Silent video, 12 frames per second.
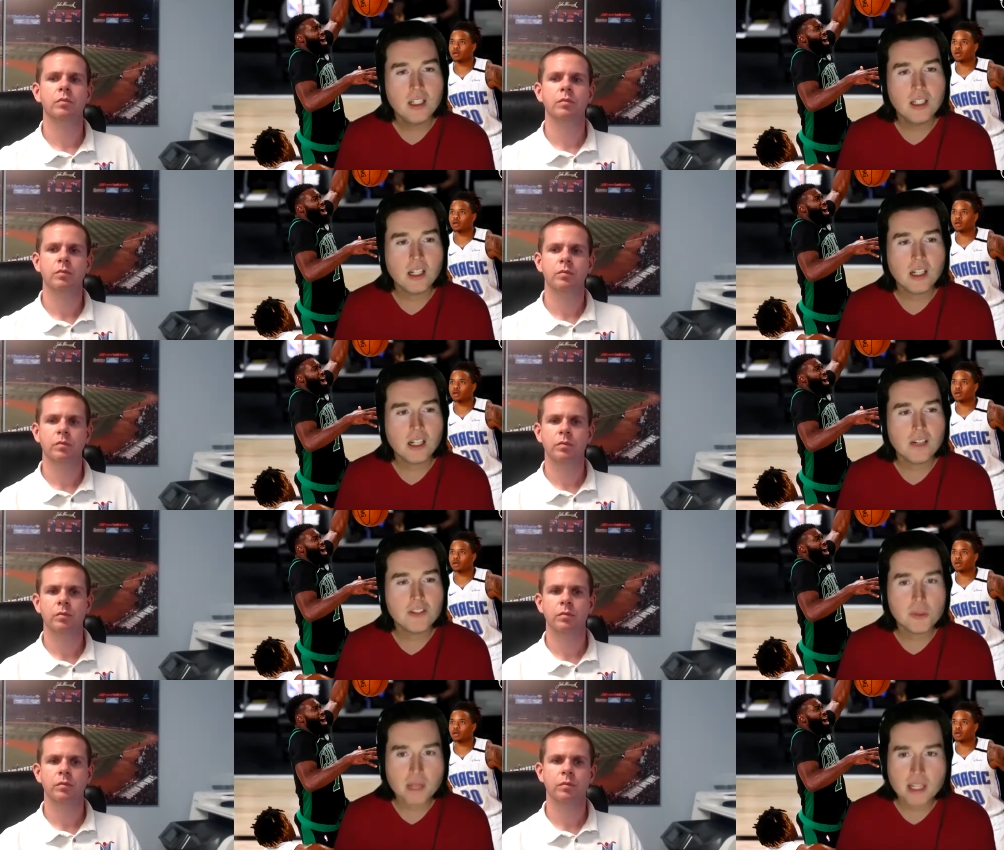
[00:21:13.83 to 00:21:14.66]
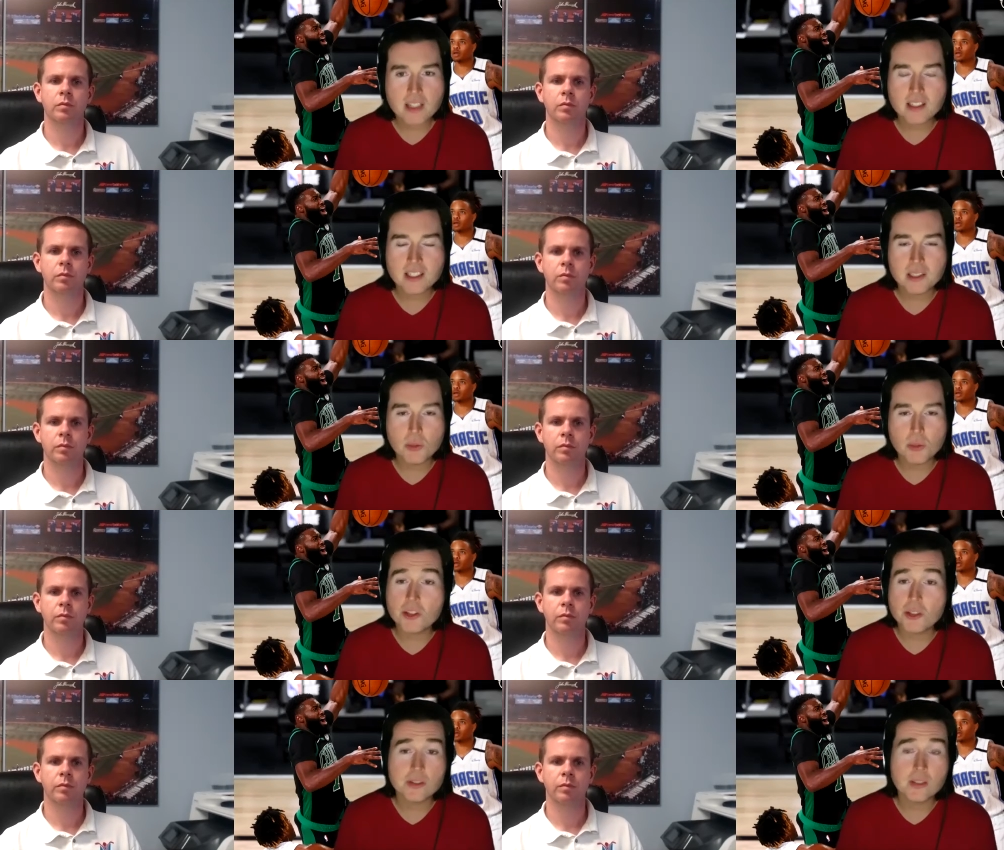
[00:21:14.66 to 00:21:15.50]
Speaker 1: uh, of humanity,
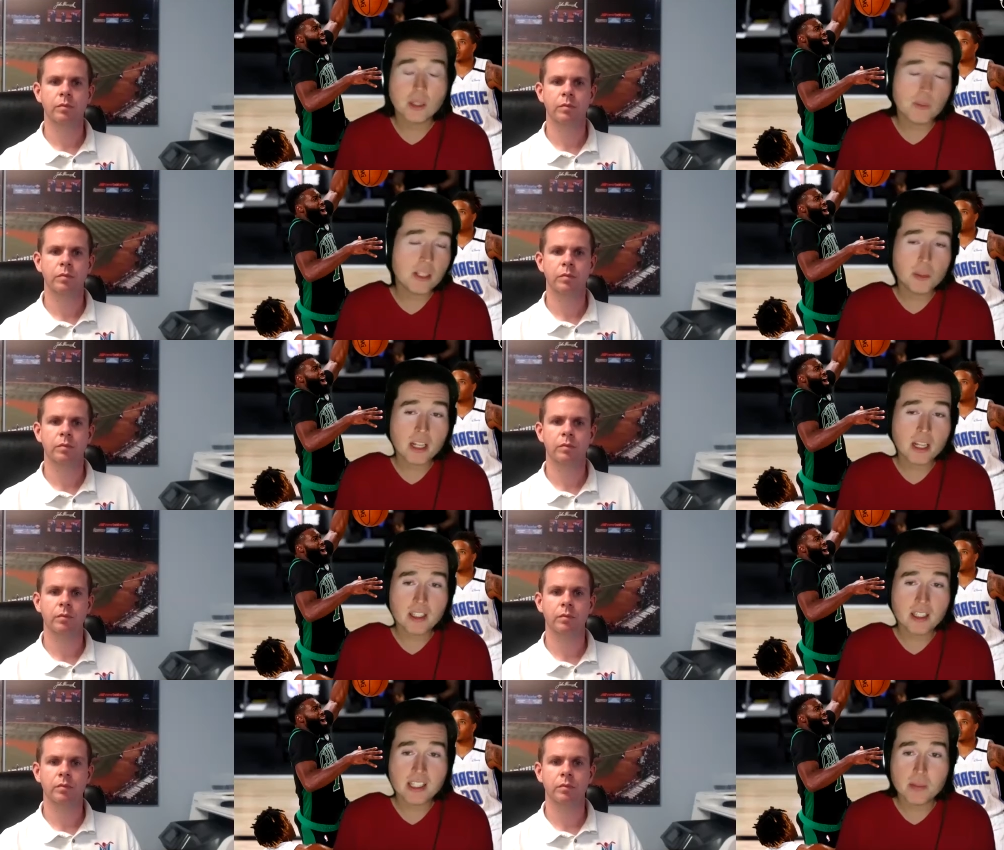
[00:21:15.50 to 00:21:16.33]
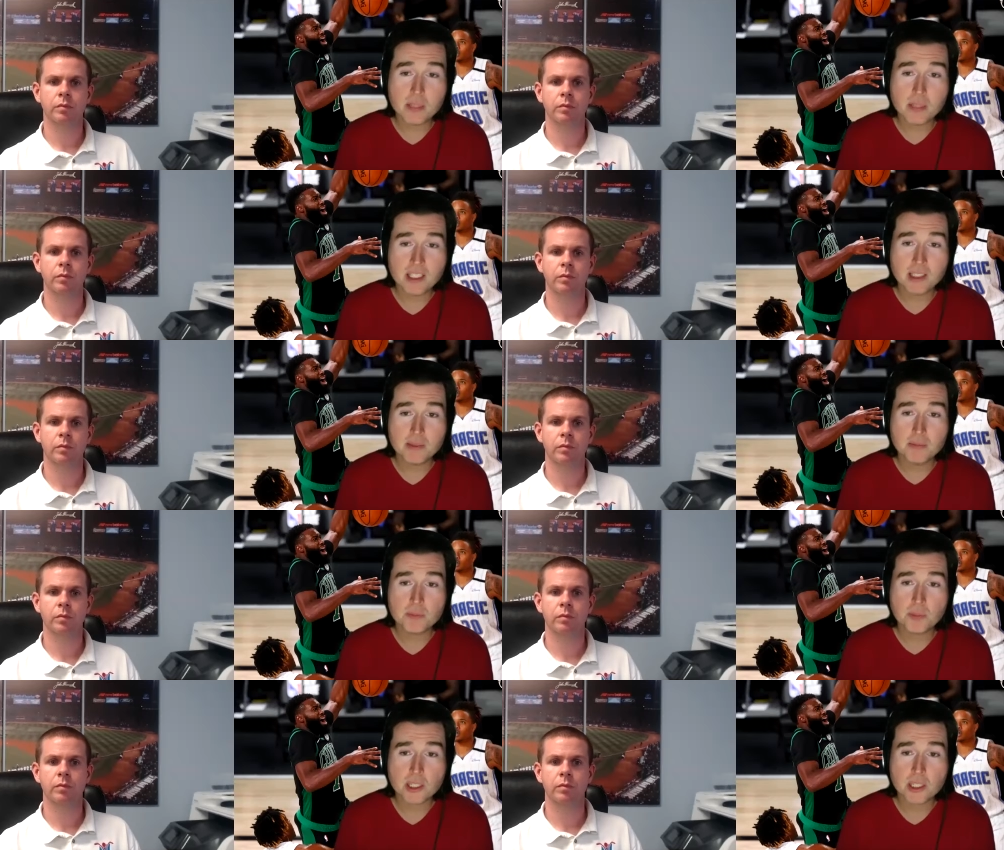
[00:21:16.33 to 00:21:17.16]
whether, you, I mean, humanity can be
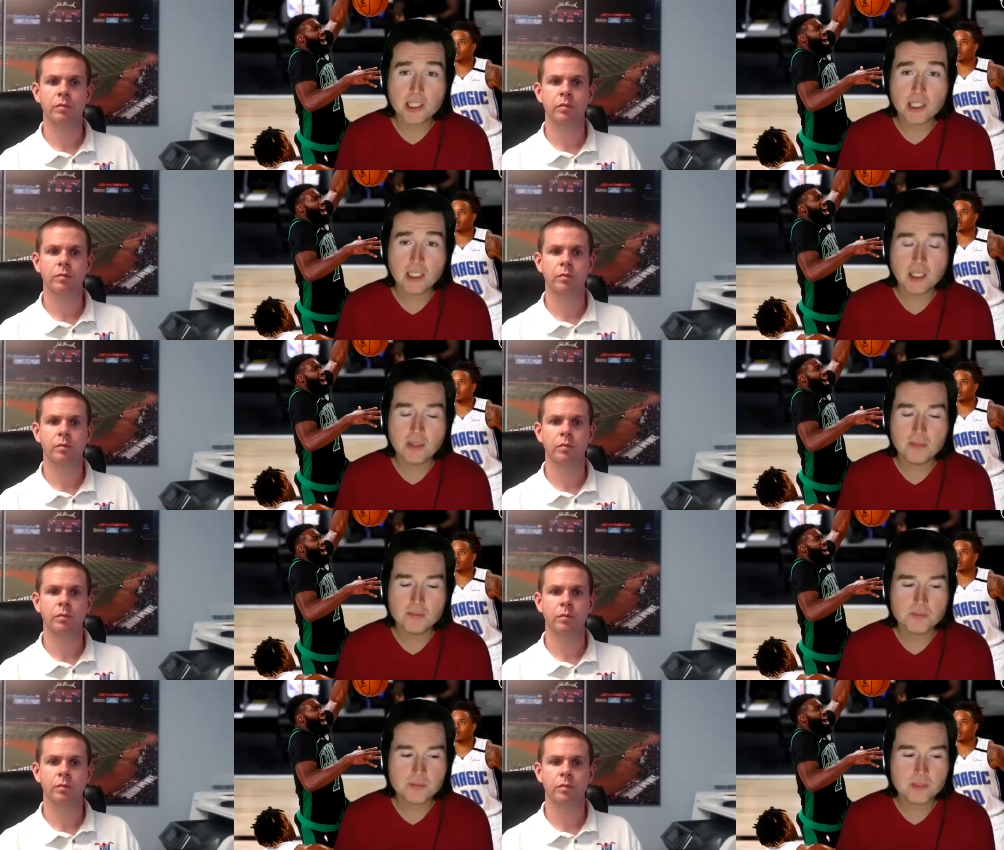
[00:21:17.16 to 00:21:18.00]
pretty um,